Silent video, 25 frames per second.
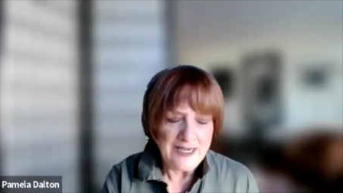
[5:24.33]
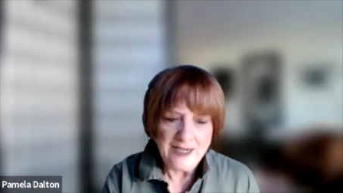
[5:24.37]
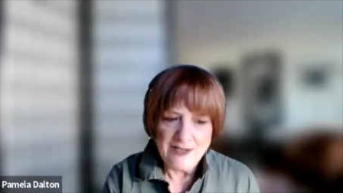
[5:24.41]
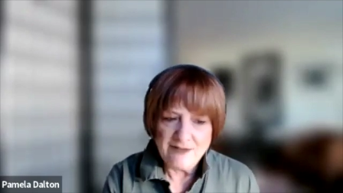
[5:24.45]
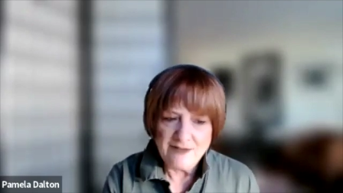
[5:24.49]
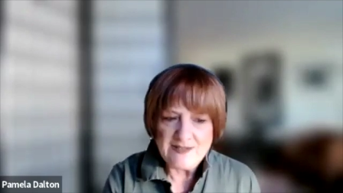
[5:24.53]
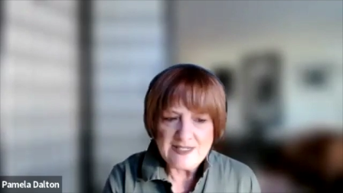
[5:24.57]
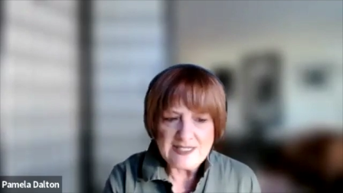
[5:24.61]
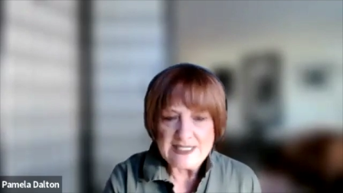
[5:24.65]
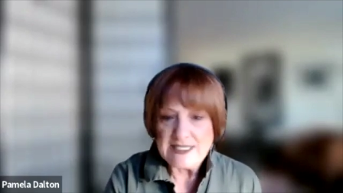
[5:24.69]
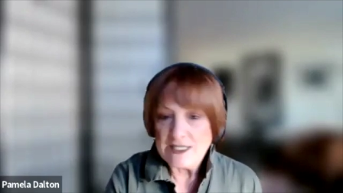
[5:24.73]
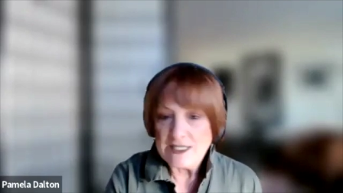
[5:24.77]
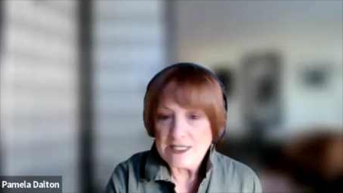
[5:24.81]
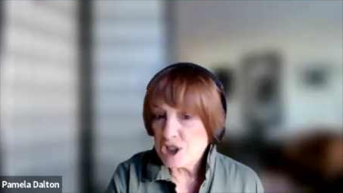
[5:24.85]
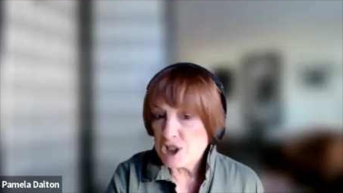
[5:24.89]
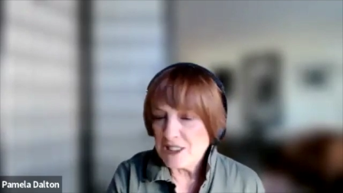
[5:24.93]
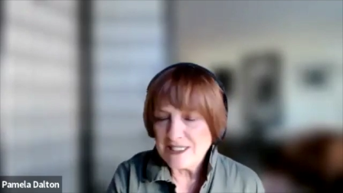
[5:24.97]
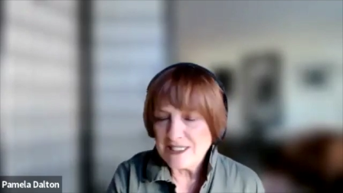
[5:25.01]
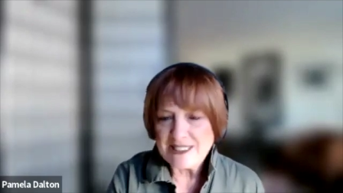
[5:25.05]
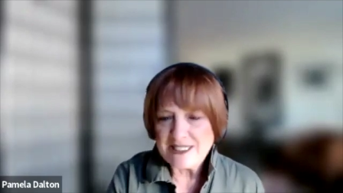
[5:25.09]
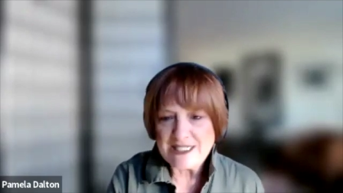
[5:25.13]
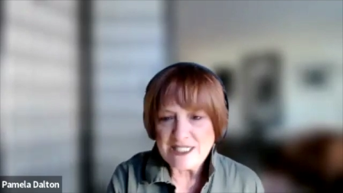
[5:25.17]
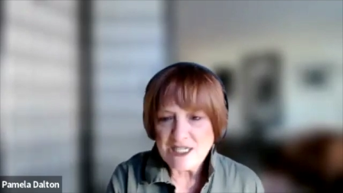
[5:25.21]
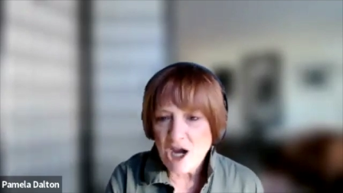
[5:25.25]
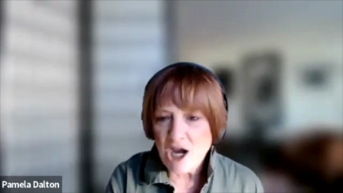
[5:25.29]

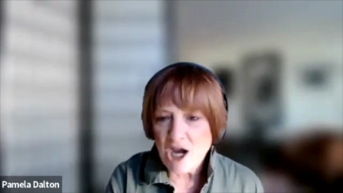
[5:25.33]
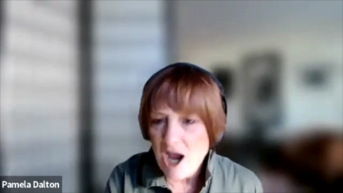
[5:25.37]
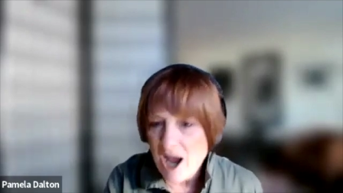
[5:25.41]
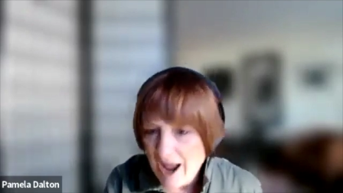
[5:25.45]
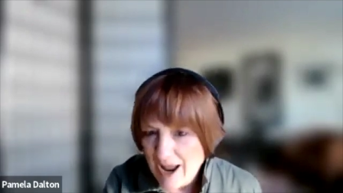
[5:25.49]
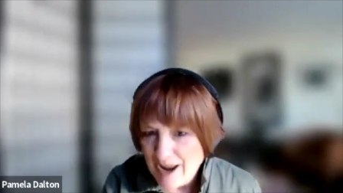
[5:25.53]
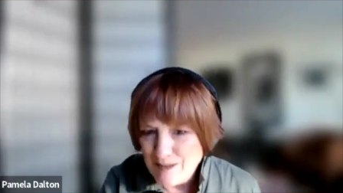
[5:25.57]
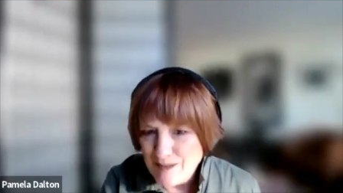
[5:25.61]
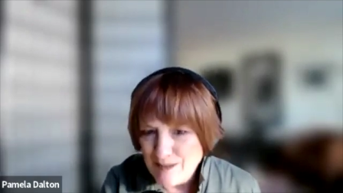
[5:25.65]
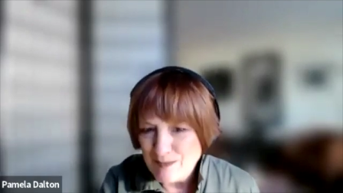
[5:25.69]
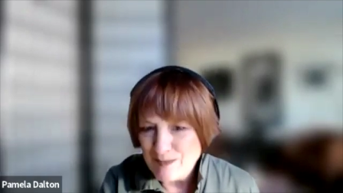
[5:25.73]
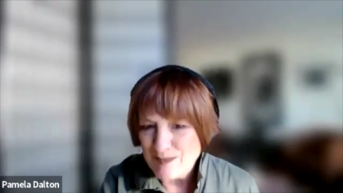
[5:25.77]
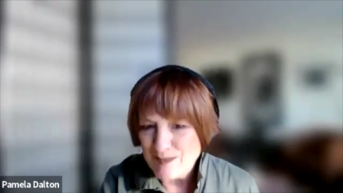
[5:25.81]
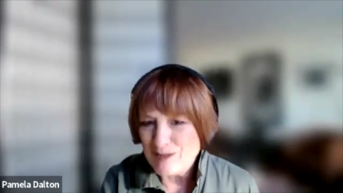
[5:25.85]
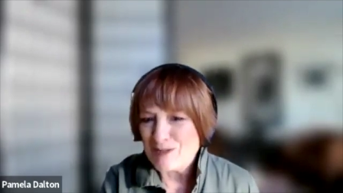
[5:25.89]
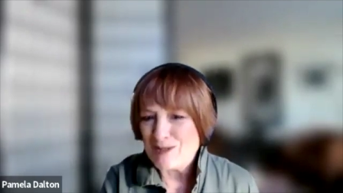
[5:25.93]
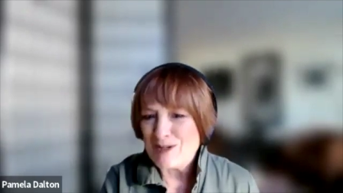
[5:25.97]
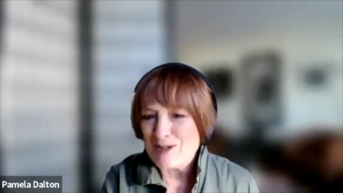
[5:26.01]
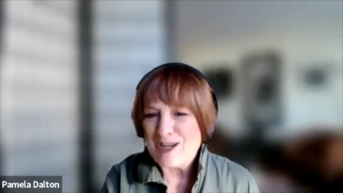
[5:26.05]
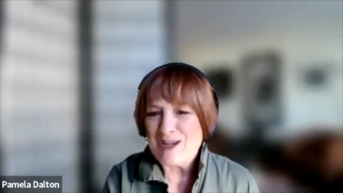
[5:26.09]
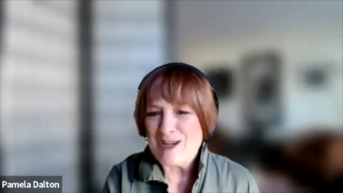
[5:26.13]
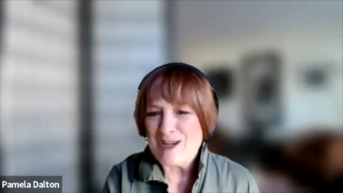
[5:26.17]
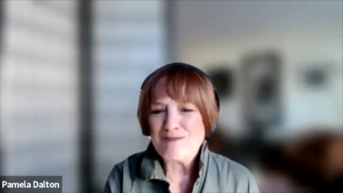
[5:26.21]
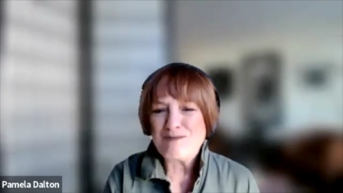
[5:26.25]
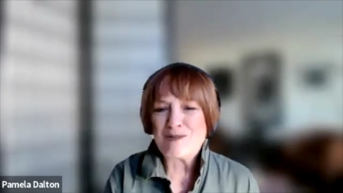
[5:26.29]
physician's time
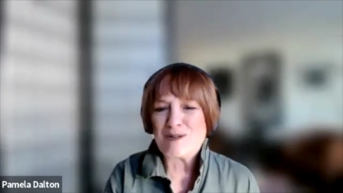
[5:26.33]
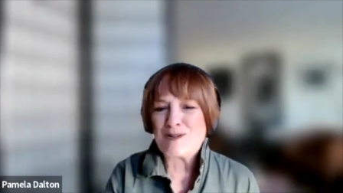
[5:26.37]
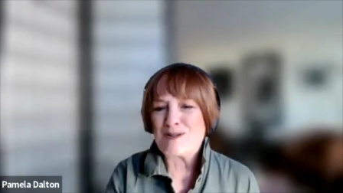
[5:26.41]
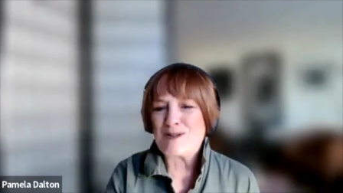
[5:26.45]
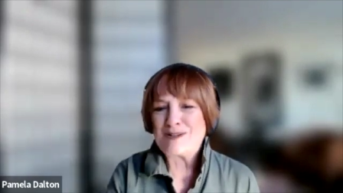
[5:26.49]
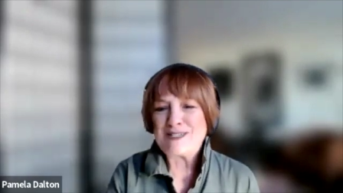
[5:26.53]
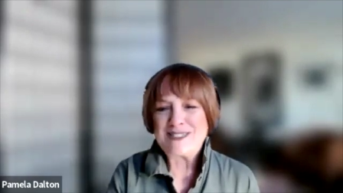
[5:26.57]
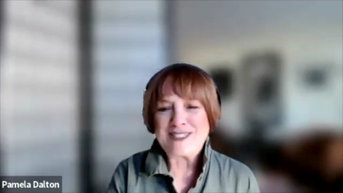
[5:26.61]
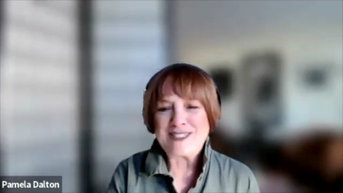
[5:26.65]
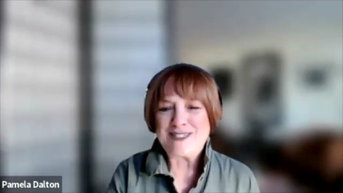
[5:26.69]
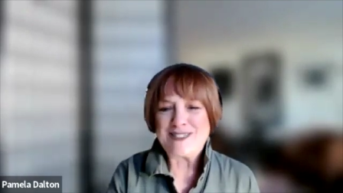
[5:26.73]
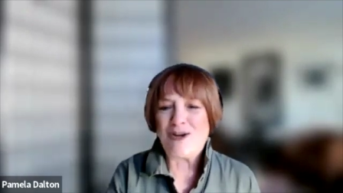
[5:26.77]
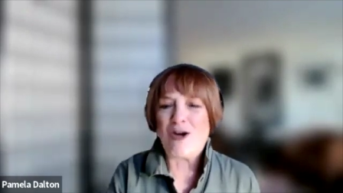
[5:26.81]
reimbursed,